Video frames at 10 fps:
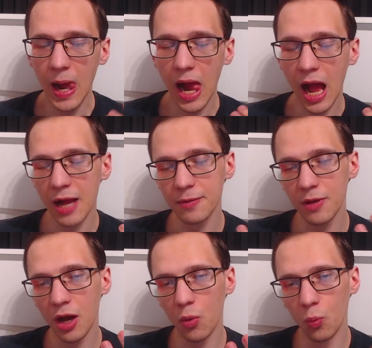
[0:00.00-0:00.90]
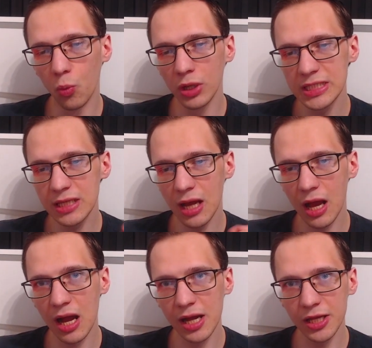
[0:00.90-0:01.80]
And what
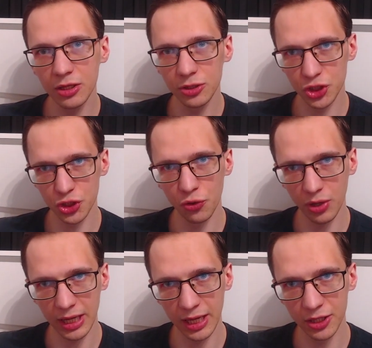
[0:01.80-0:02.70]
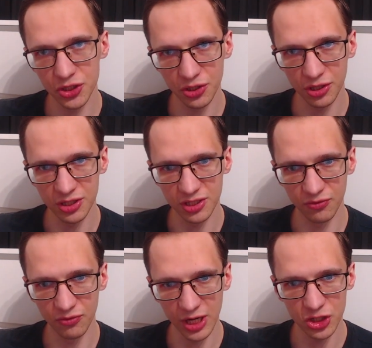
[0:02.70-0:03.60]
I took into
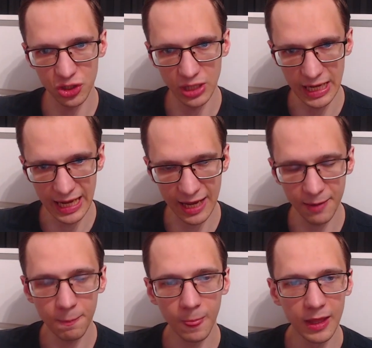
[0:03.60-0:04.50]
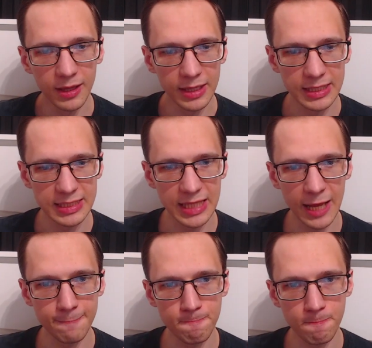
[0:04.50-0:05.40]
consideration here is
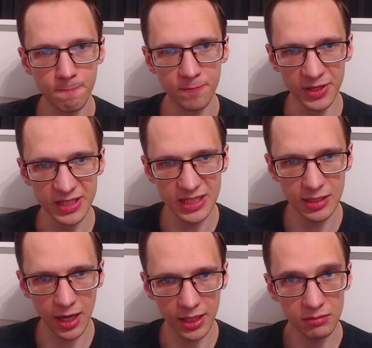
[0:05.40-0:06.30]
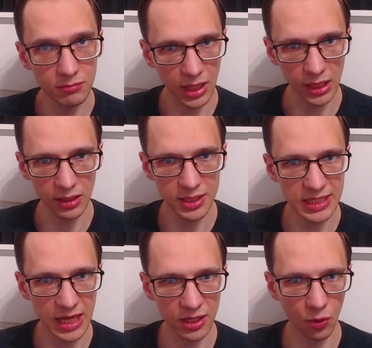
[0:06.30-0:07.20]
that this knight, like I
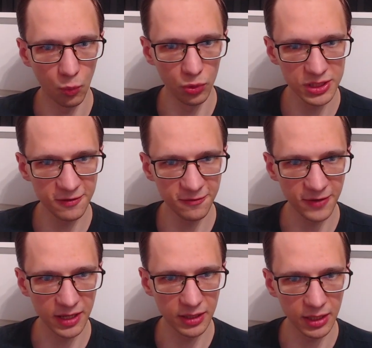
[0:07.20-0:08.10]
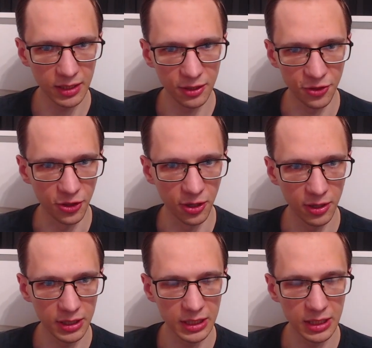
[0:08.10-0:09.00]
said, was defending the
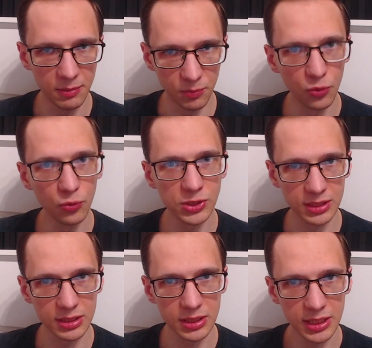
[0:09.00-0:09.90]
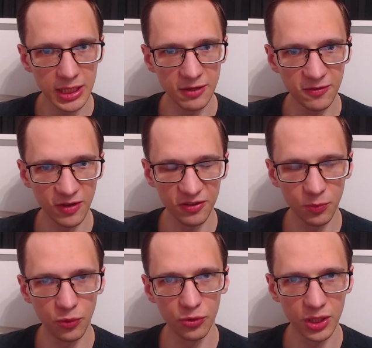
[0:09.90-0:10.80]
important e5
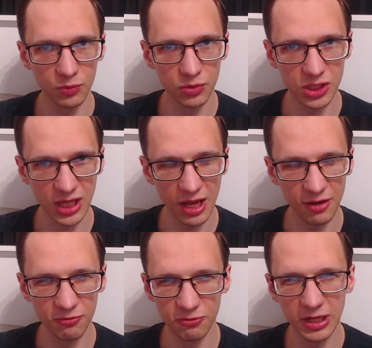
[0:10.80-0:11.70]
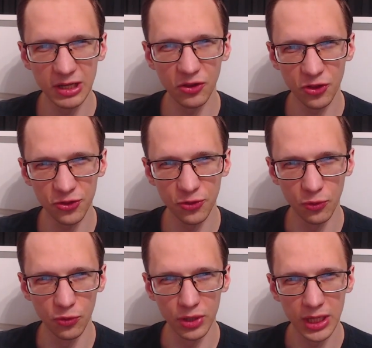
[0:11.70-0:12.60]
pawn that was a real
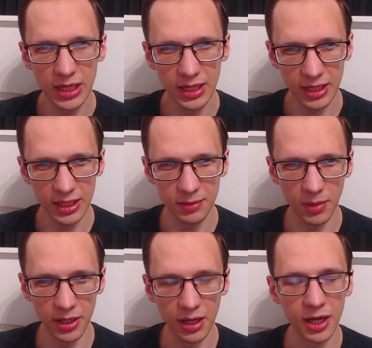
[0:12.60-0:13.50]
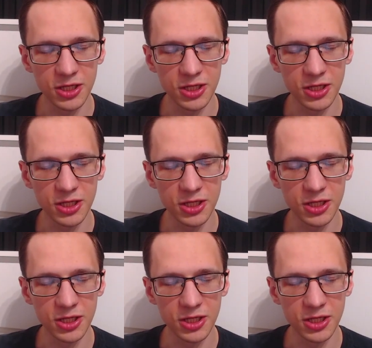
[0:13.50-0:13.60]
thorn in my eye.